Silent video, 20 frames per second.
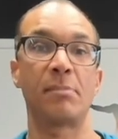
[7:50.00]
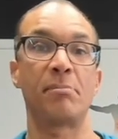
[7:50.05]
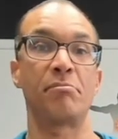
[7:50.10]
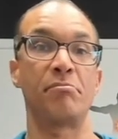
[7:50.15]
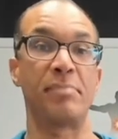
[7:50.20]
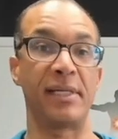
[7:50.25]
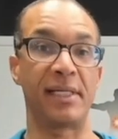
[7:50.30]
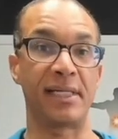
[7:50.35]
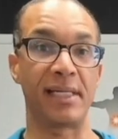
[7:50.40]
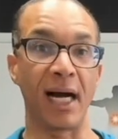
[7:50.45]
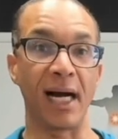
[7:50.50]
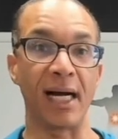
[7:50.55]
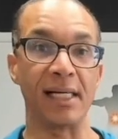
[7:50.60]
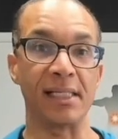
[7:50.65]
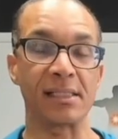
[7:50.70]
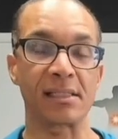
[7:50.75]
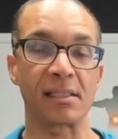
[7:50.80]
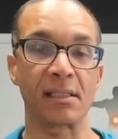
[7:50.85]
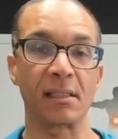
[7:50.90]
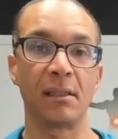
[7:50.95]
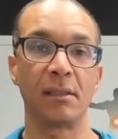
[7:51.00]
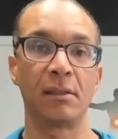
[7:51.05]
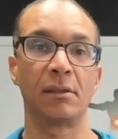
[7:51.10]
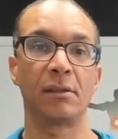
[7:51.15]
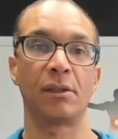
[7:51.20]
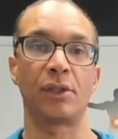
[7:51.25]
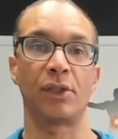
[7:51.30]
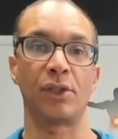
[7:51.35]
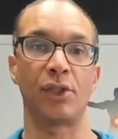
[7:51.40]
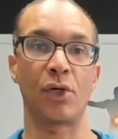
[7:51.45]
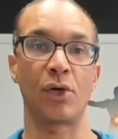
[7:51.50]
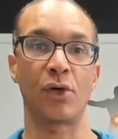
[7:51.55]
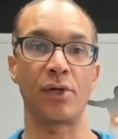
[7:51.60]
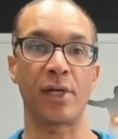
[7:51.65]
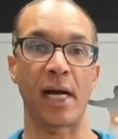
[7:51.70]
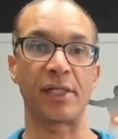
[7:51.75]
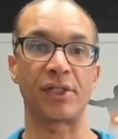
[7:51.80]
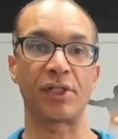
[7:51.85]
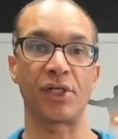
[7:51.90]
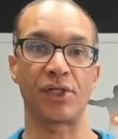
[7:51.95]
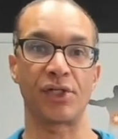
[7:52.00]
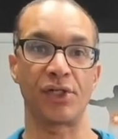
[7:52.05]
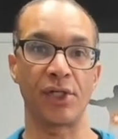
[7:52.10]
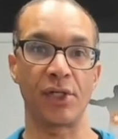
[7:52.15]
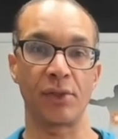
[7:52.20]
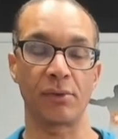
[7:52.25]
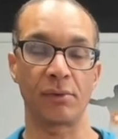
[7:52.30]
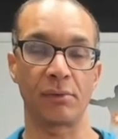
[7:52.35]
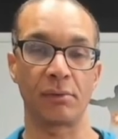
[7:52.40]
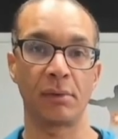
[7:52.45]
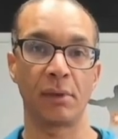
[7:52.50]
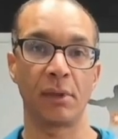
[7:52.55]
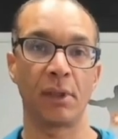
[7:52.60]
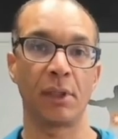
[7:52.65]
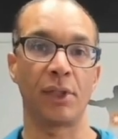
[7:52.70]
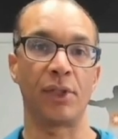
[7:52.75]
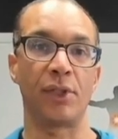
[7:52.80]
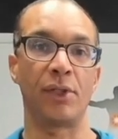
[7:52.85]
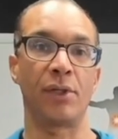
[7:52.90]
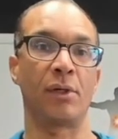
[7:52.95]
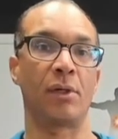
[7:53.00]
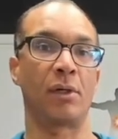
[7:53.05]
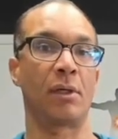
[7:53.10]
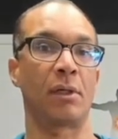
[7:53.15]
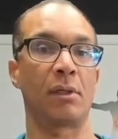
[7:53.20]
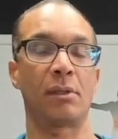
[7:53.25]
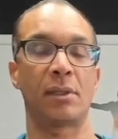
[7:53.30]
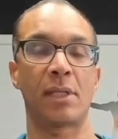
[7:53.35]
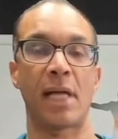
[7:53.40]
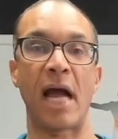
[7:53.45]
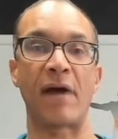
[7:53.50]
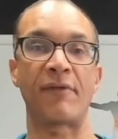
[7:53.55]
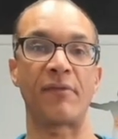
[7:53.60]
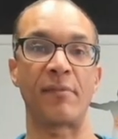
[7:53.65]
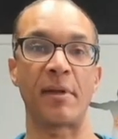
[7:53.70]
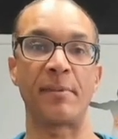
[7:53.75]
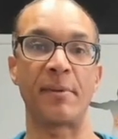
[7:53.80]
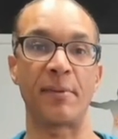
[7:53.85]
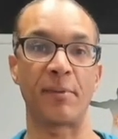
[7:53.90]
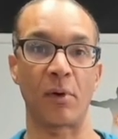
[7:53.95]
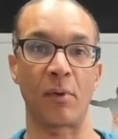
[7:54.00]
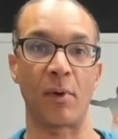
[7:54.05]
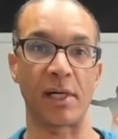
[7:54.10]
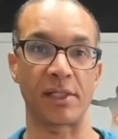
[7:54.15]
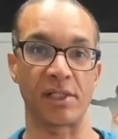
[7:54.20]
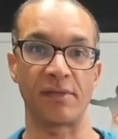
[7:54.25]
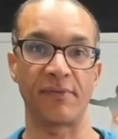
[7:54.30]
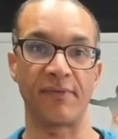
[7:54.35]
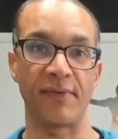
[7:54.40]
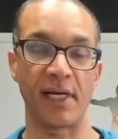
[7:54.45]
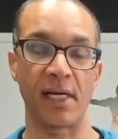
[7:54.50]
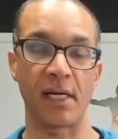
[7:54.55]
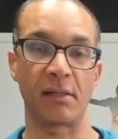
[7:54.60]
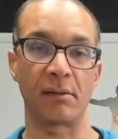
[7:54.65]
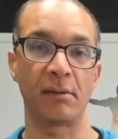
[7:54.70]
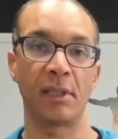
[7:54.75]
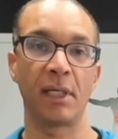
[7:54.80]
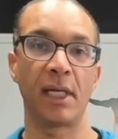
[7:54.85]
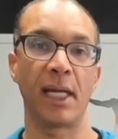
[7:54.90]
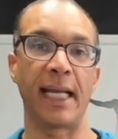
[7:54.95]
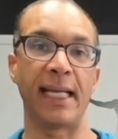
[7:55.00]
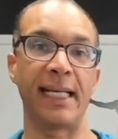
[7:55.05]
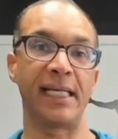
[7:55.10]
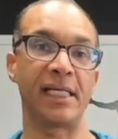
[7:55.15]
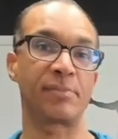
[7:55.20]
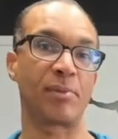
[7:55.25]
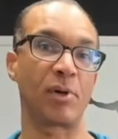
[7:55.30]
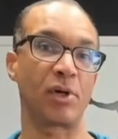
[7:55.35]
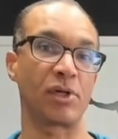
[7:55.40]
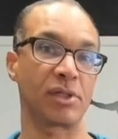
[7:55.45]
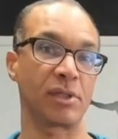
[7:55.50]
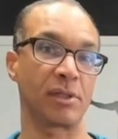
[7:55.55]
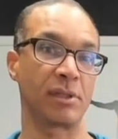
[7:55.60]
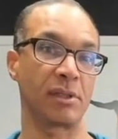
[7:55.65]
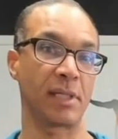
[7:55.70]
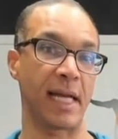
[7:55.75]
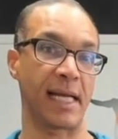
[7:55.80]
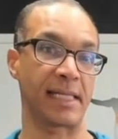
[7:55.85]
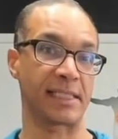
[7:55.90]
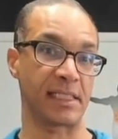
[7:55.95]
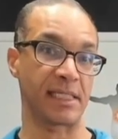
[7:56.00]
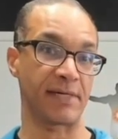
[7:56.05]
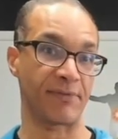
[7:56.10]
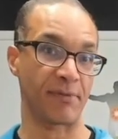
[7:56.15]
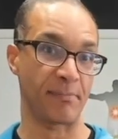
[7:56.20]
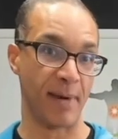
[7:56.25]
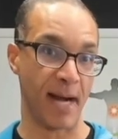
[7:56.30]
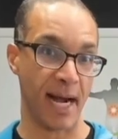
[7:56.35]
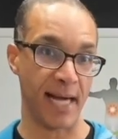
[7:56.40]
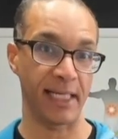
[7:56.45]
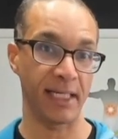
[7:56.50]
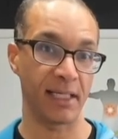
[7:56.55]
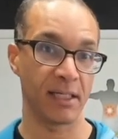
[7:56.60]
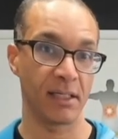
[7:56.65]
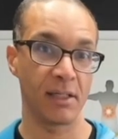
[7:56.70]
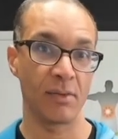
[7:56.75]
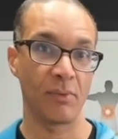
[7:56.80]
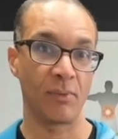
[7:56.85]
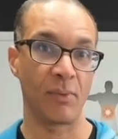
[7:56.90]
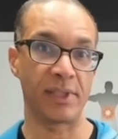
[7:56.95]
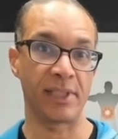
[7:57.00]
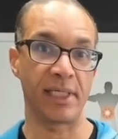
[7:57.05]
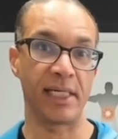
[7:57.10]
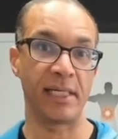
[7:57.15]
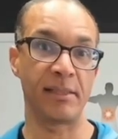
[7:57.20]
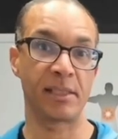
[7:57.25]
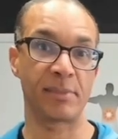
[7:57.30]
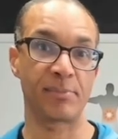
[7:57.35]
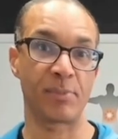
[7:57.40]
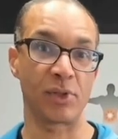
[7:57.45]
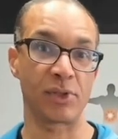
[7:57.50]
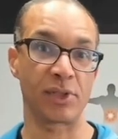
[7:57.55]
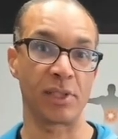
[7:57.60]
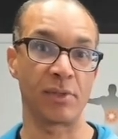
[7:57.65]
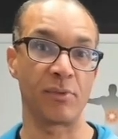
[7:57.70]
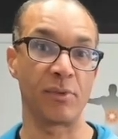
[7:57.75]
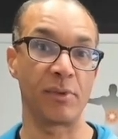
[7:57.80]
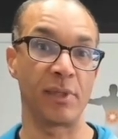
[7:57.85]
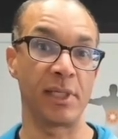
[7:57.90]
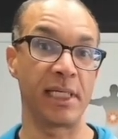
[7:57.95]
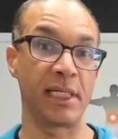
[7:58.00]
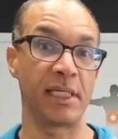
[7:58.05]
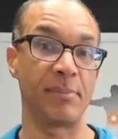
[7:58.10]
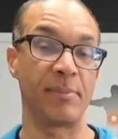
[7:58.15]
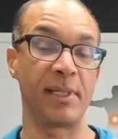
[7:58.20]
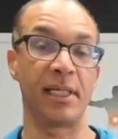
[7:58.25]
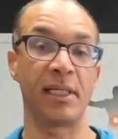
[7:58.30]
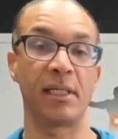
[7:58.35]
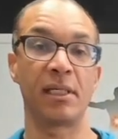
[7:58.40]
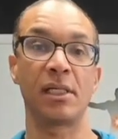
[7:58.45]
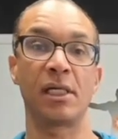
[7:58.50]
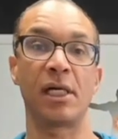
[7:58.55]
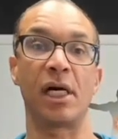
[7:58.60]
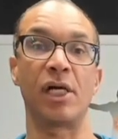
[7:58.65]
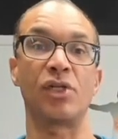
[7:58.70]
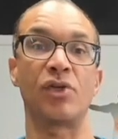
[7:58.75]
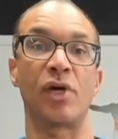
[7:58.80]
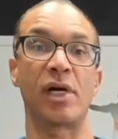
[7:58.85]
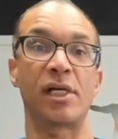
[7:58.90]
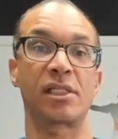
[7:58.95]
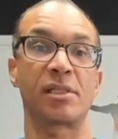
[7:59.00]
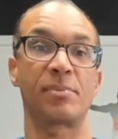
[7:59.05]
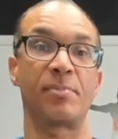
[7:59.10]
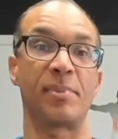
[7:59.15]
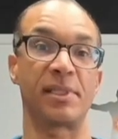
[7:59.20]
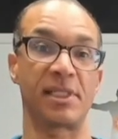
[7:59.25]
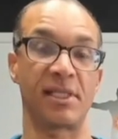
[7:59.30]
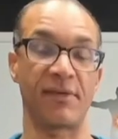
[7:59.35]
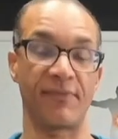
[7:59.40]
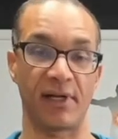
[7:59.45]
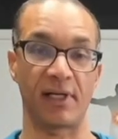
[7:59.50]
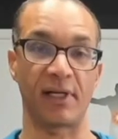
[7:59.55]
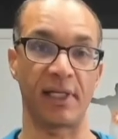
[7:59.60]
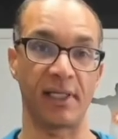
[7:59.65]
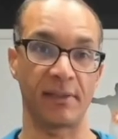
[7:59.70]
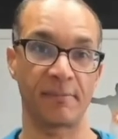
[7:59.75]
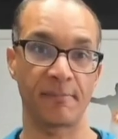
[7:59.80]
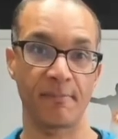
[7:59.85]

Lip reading: Because you're not just you, you're however many people are watching this video, and each person has a different body, which each person would need to be addressed specifically.